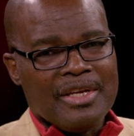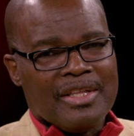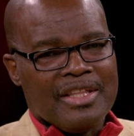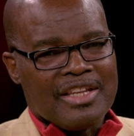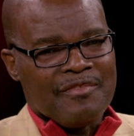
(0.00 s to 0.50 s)

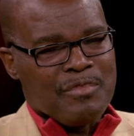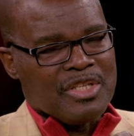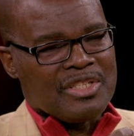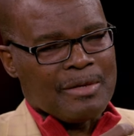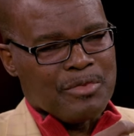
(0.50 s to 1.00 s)
that have been
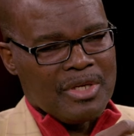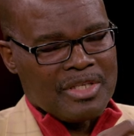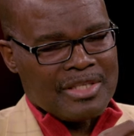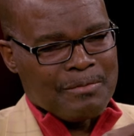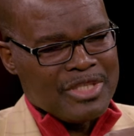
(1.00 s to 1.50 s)
sub
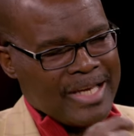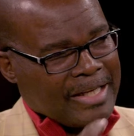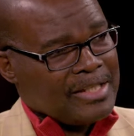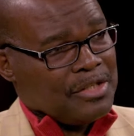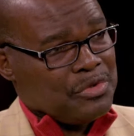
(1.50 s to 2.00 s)

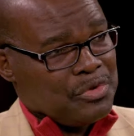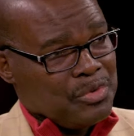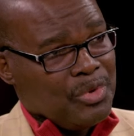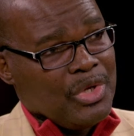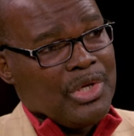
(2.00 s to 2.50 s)
subjected
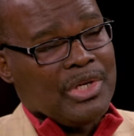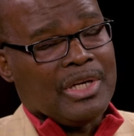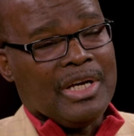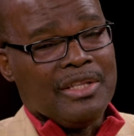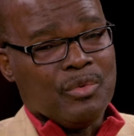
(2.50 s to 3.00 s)
to
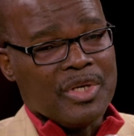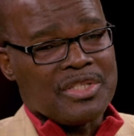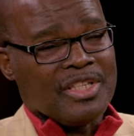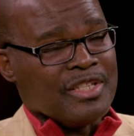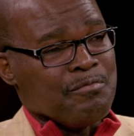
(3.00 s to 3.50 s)
uh, the
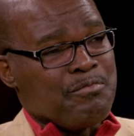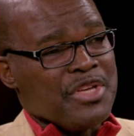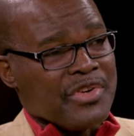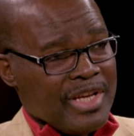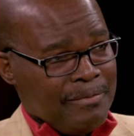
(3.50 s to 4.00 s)
Western
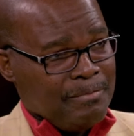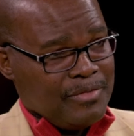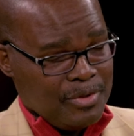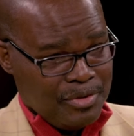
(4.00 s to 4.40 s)
imperium, mm -hmm.